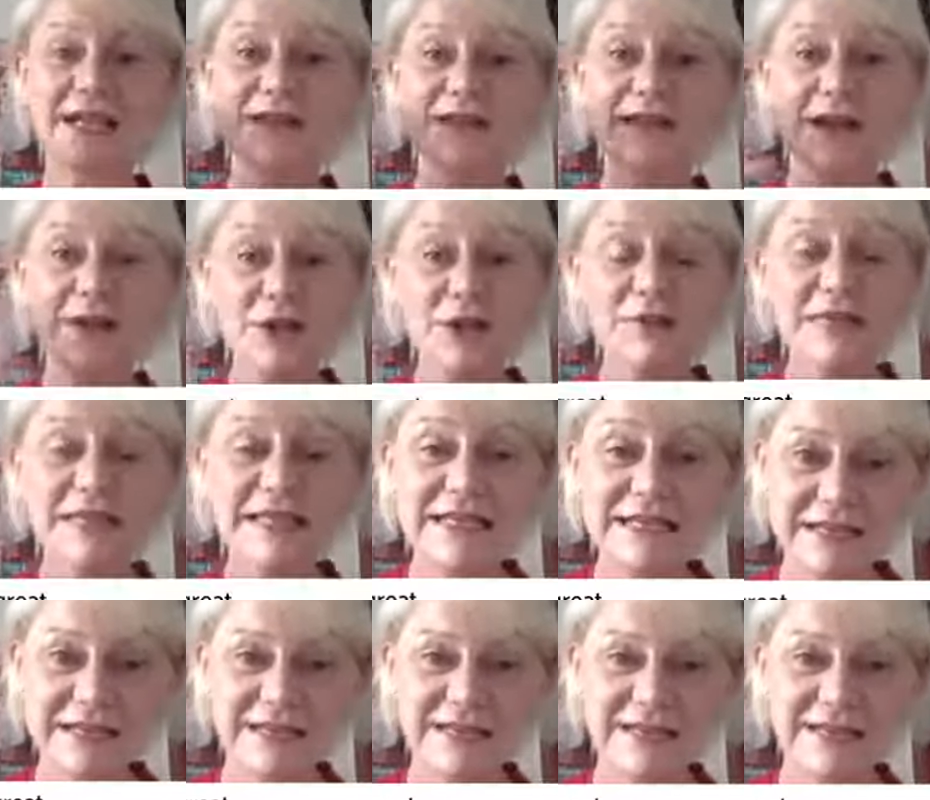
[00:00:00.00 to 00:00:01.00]
And I know
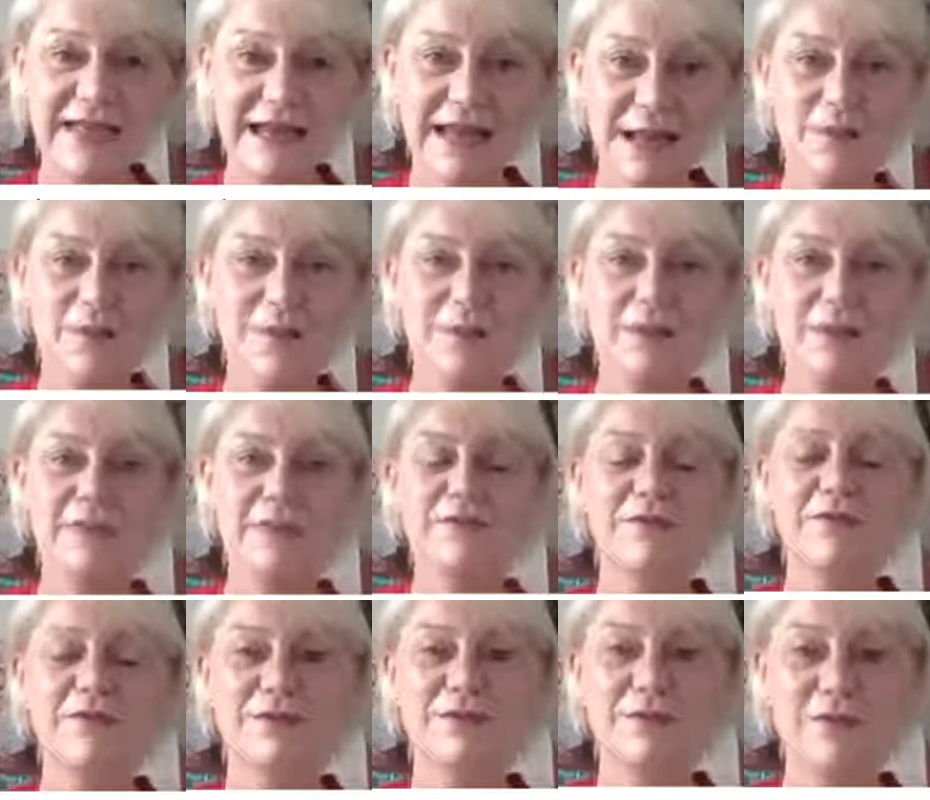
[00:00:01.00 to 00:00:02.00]
Dina Glauberman
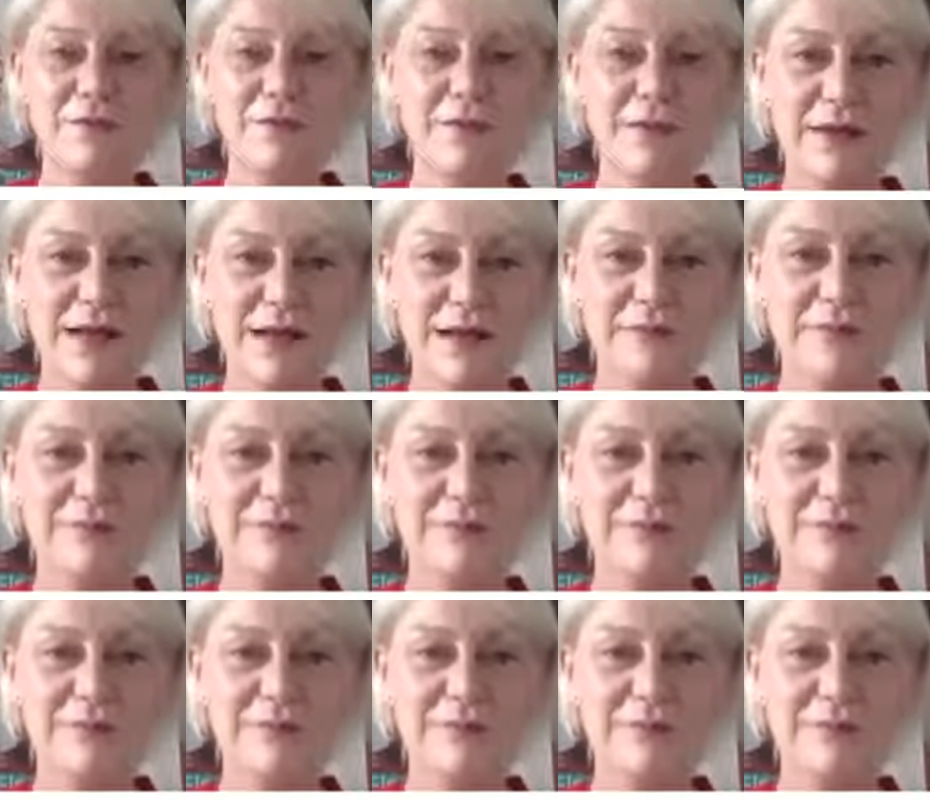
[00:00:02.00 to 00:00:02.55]
from